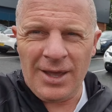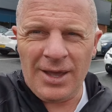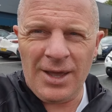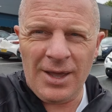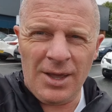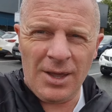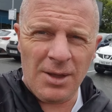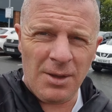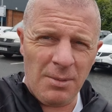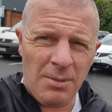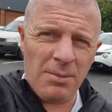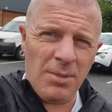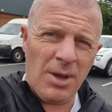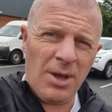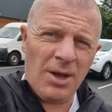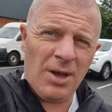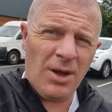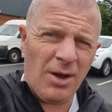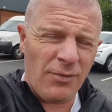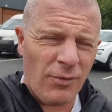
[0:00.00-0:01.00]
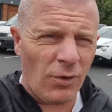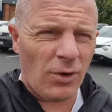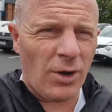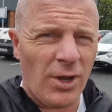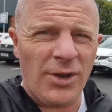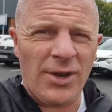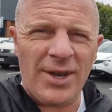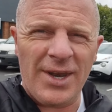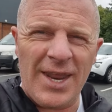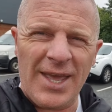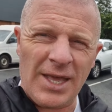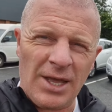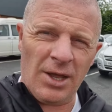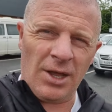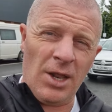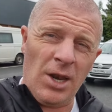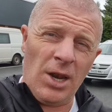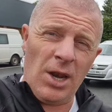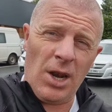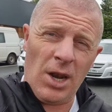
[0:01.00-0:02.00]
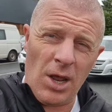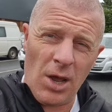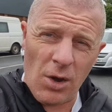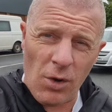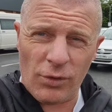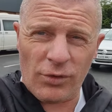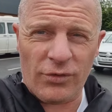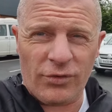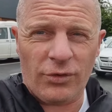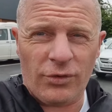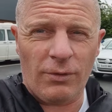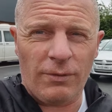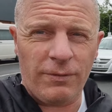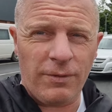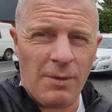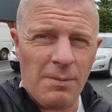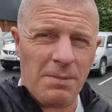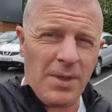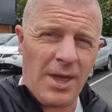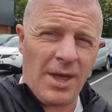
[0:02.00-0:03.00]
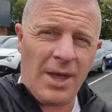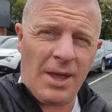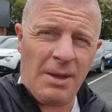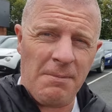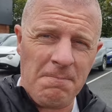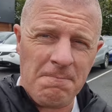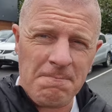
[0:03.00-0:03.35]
Thought I'd nick a load of stuff from there.